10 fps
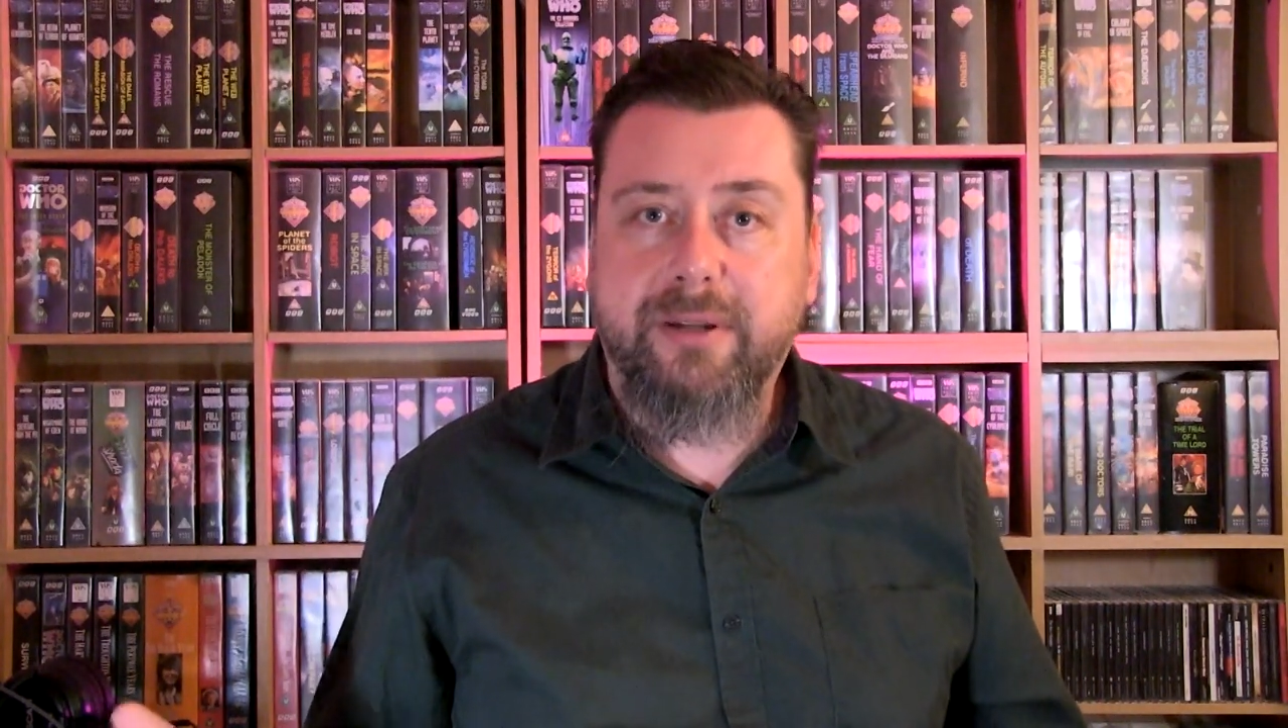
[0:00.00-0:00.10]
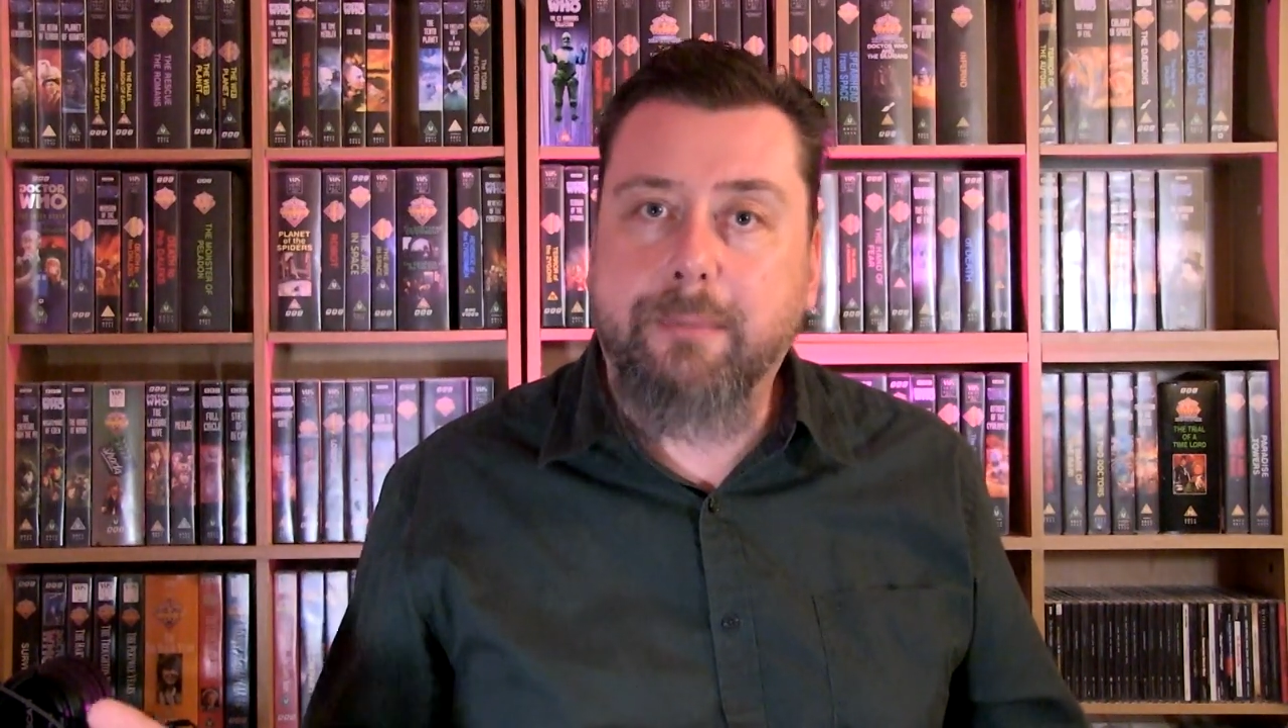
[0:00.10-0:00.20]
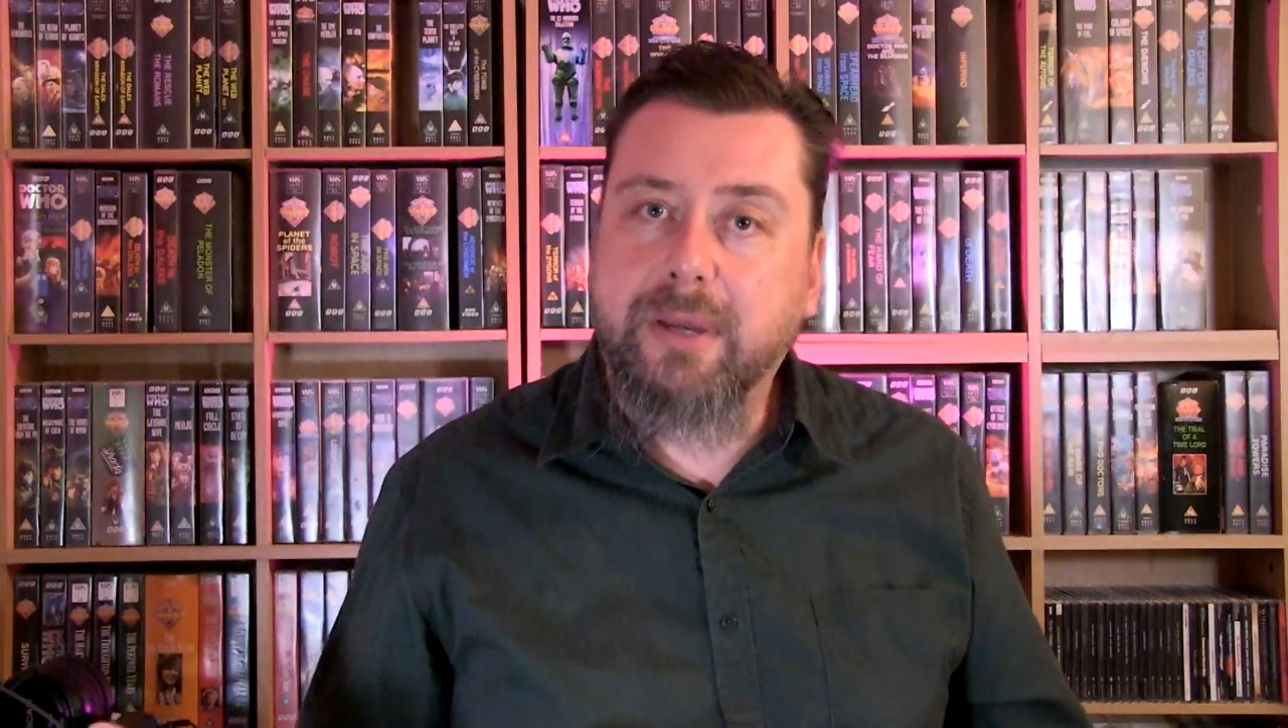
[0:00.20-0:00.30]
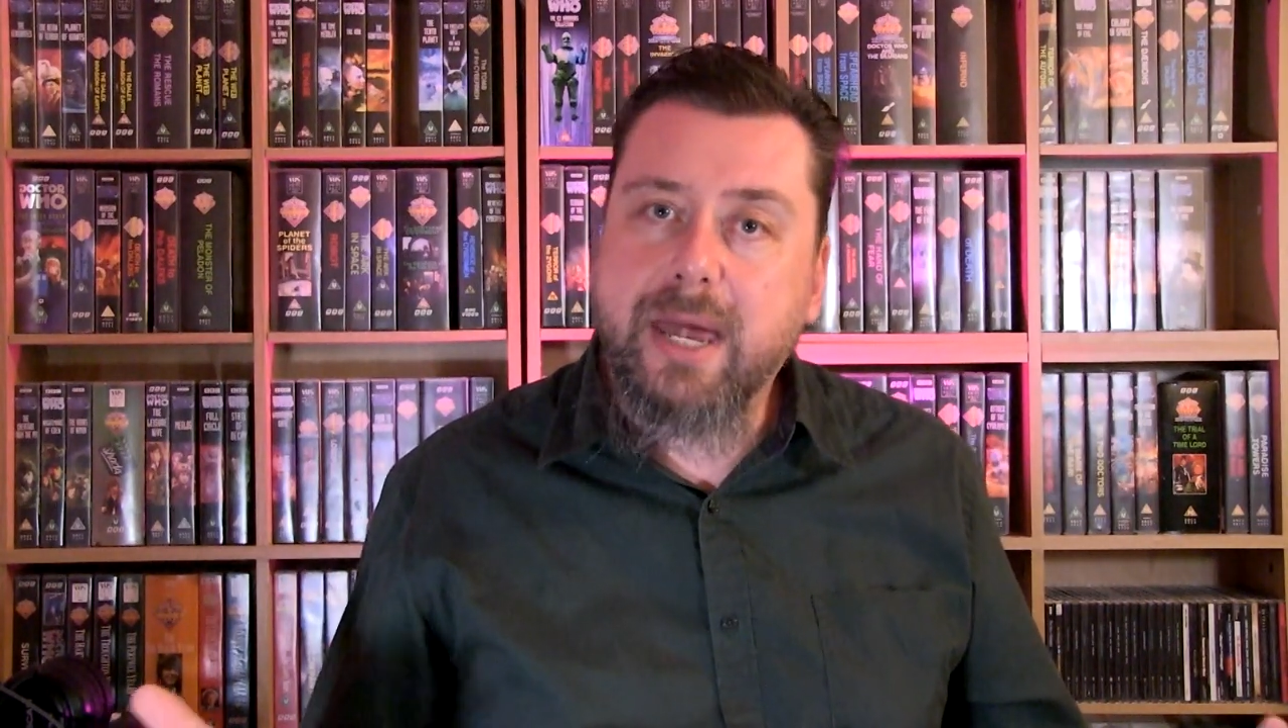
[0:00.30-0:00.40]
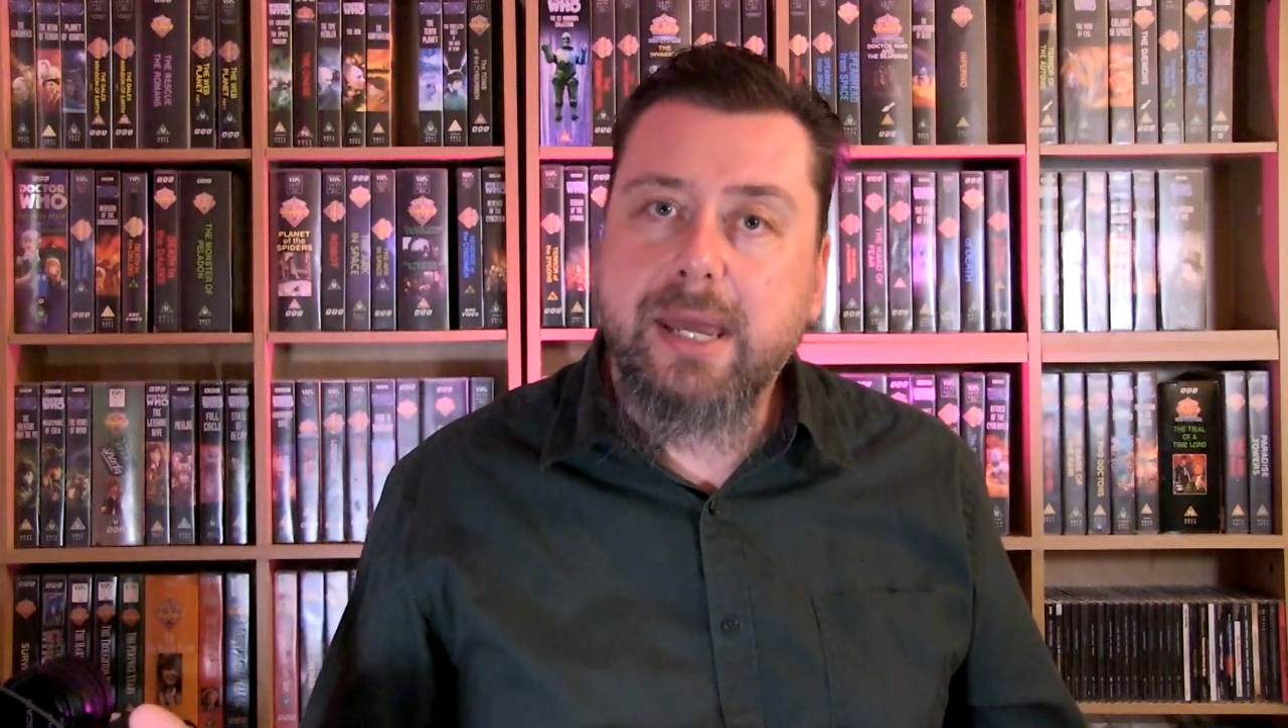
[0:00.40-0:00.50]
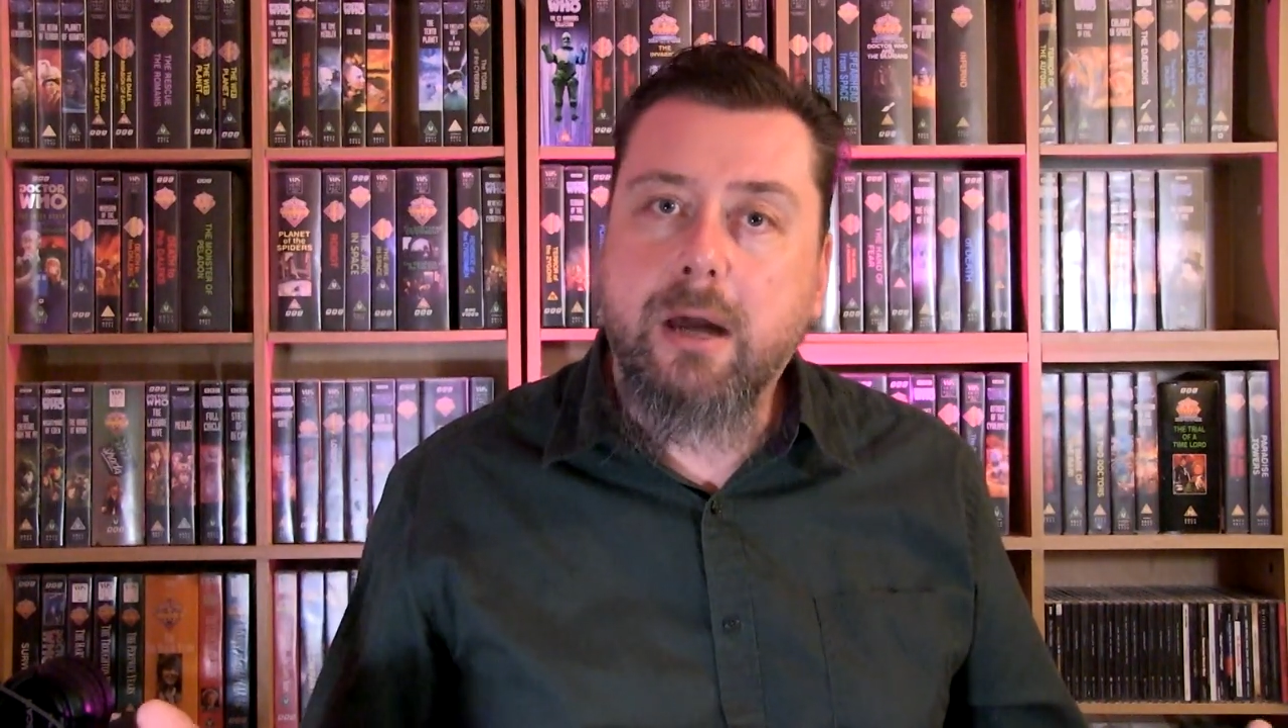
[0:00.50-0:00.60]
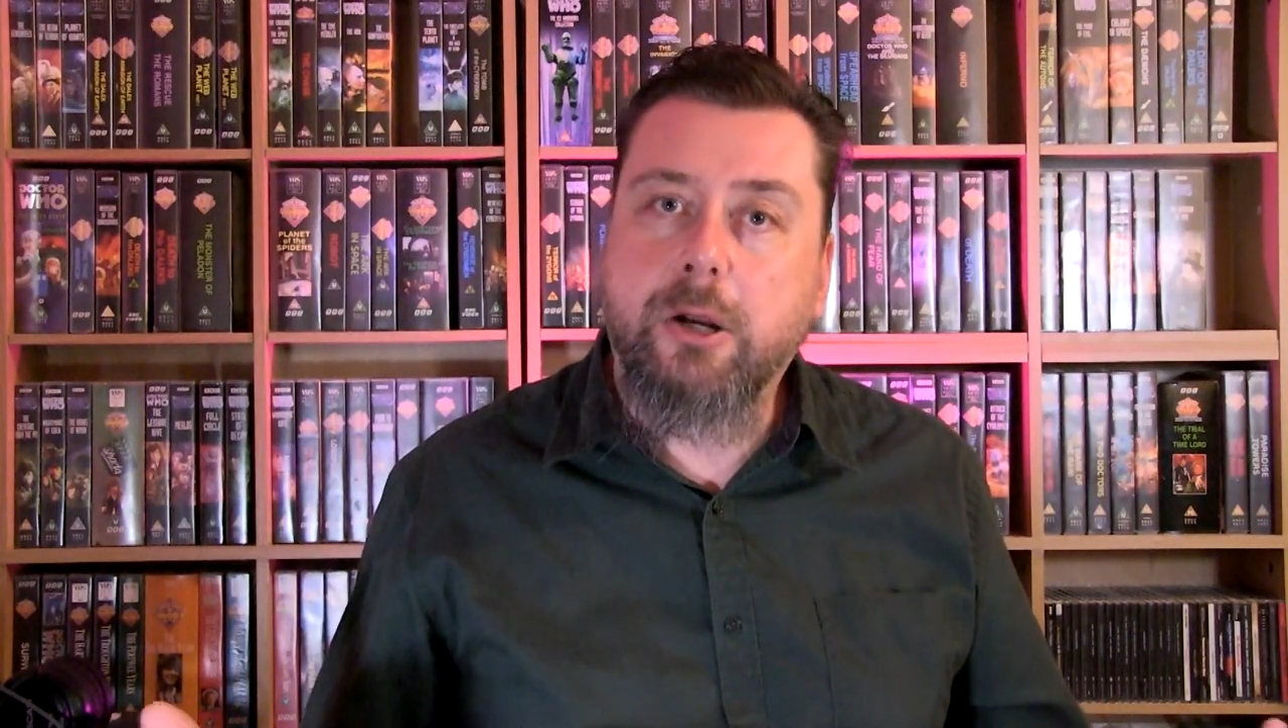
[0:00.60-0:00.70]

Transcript: and I'm getting